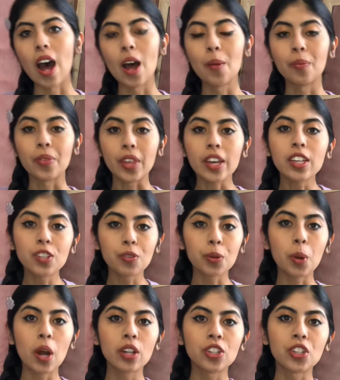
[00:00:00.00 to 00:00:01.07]
Thanks for
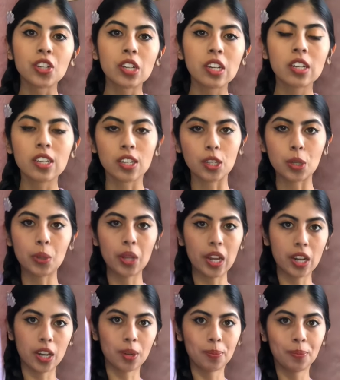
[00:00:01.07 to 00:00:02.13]
watching. See you later.